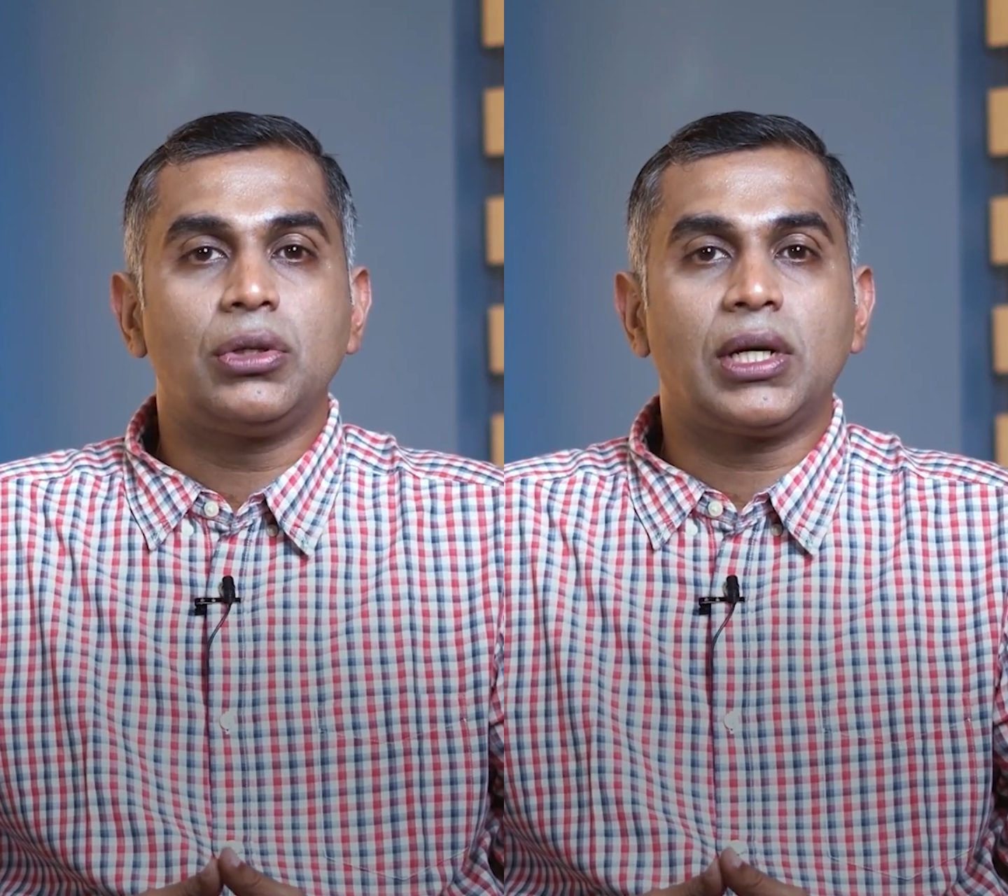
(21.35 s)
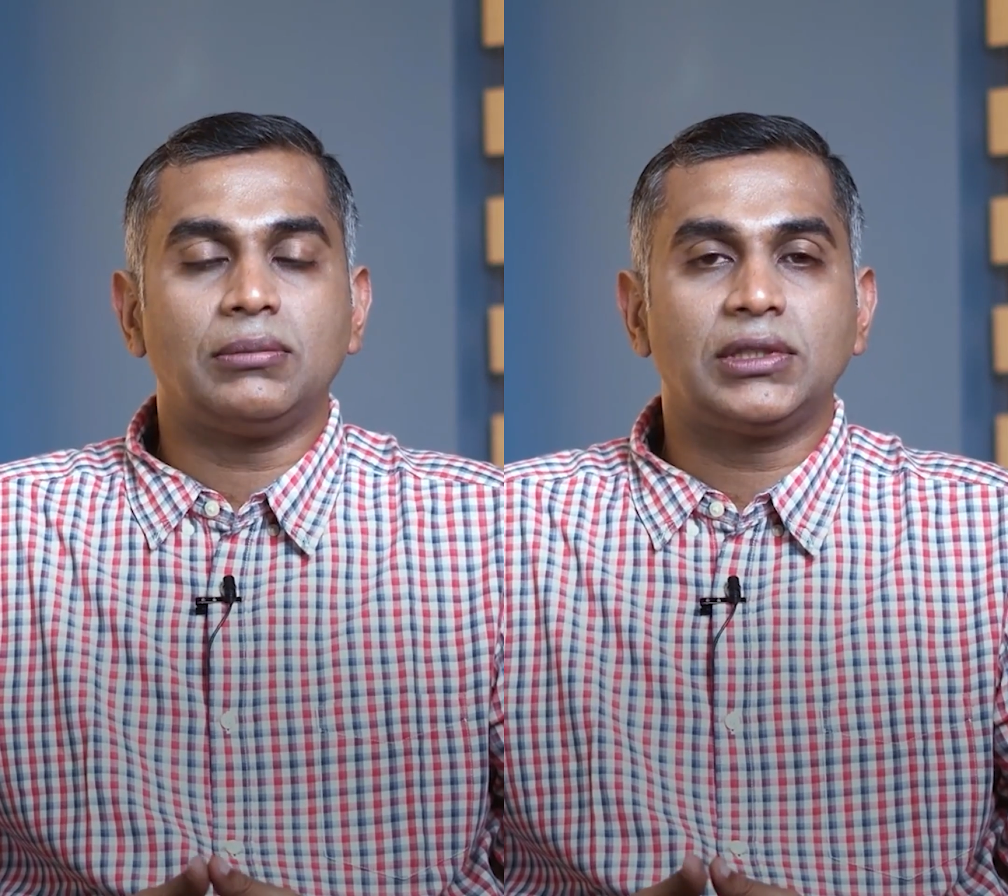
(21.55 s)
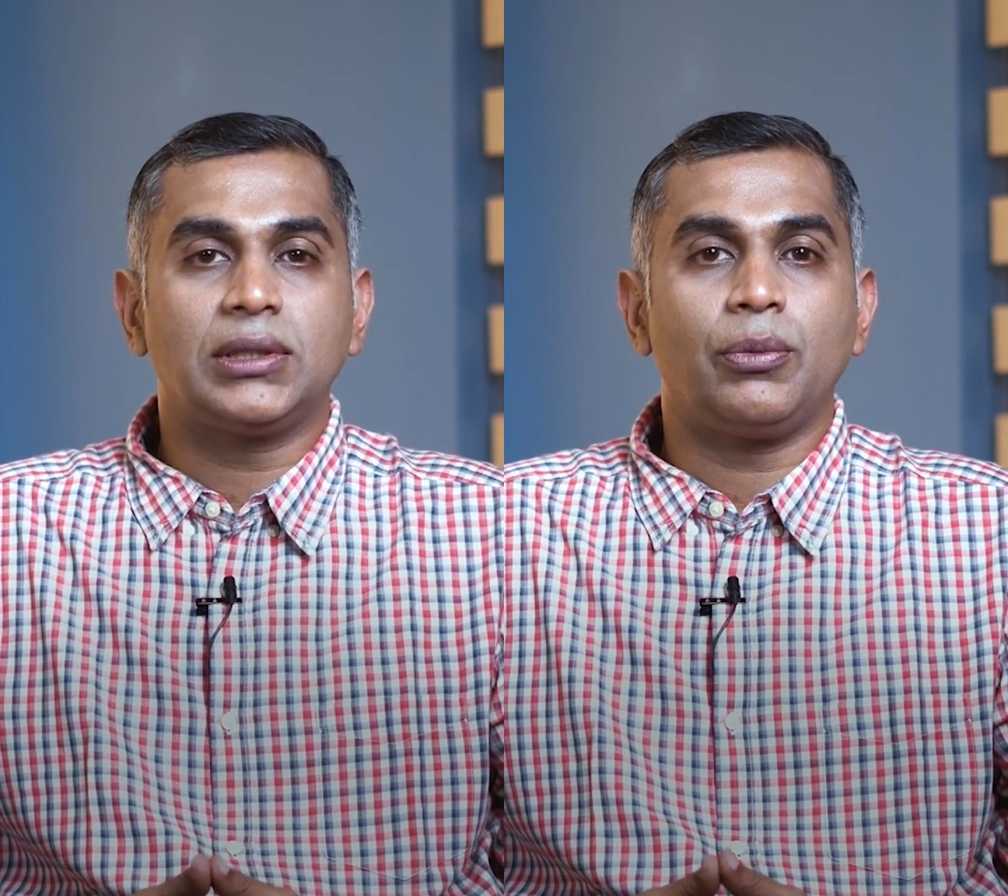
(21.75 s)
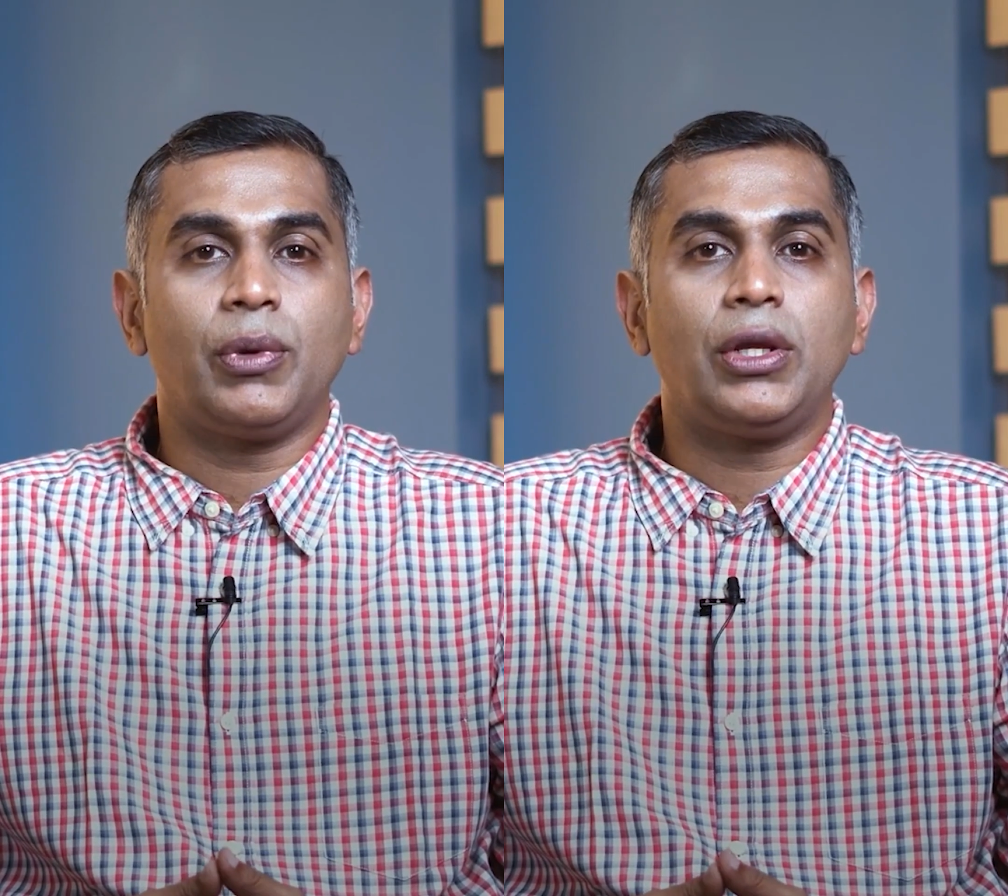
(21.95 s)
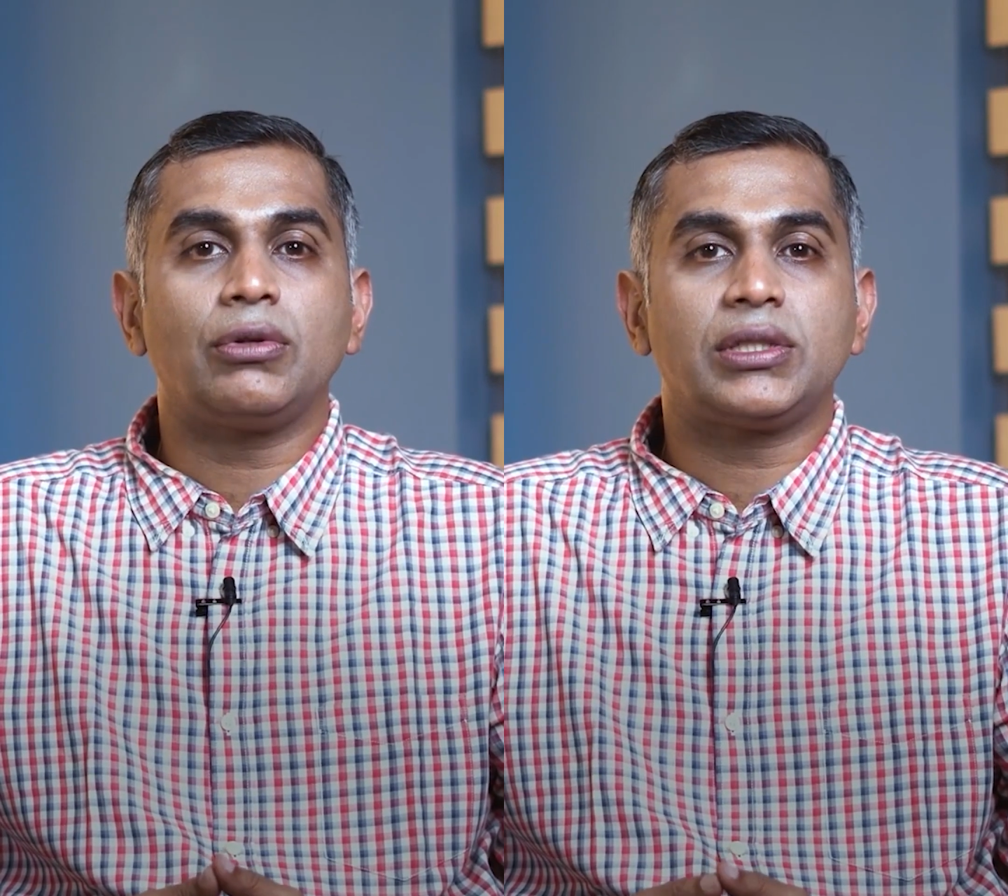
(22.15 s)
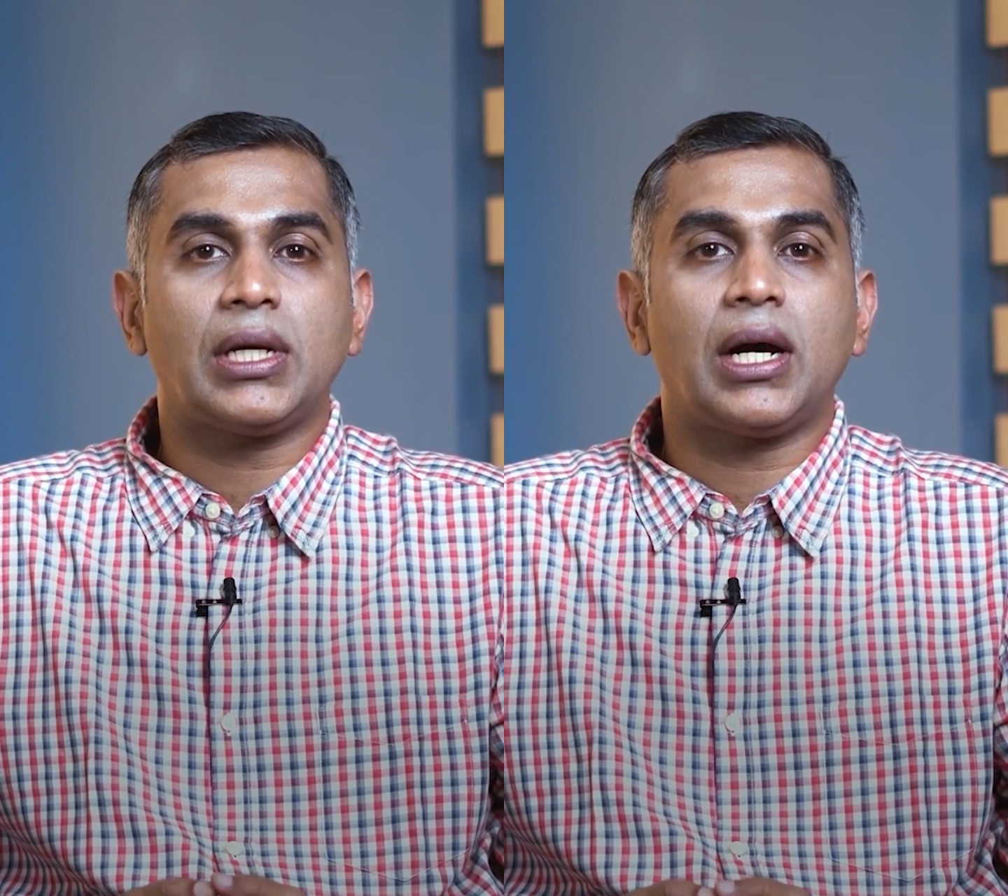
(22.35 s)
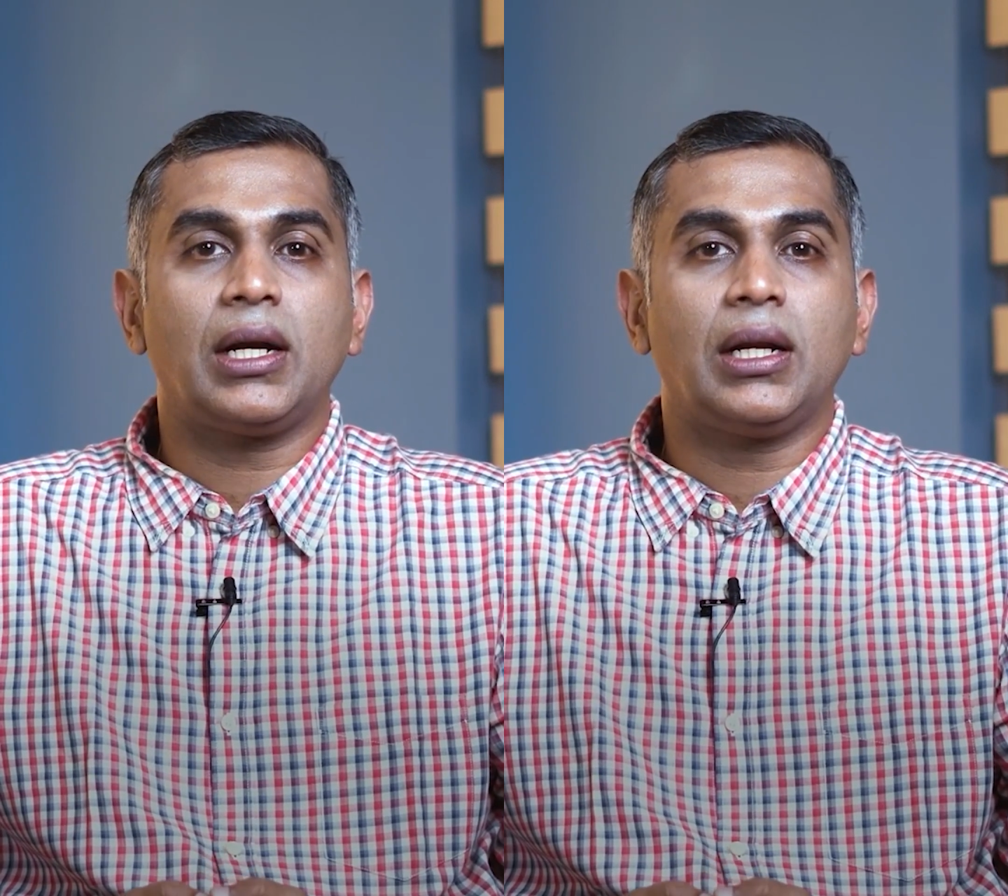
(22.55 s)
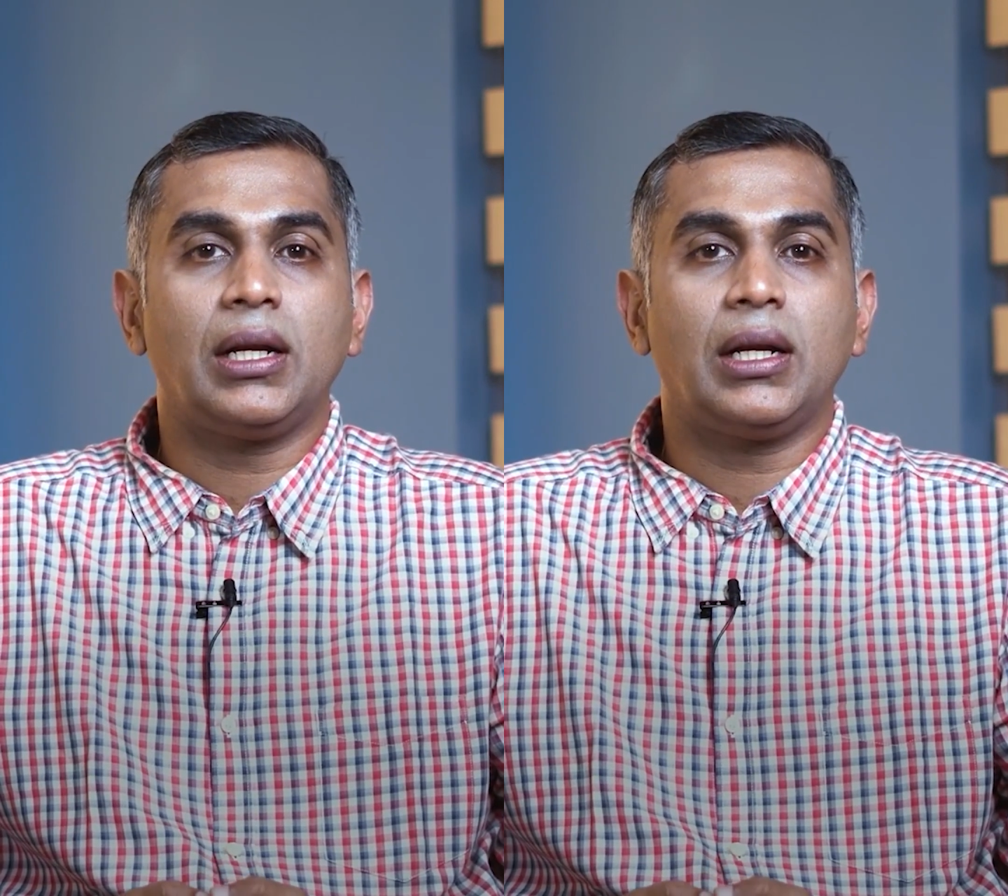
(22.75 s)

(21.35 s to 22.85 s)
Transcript: comes when you start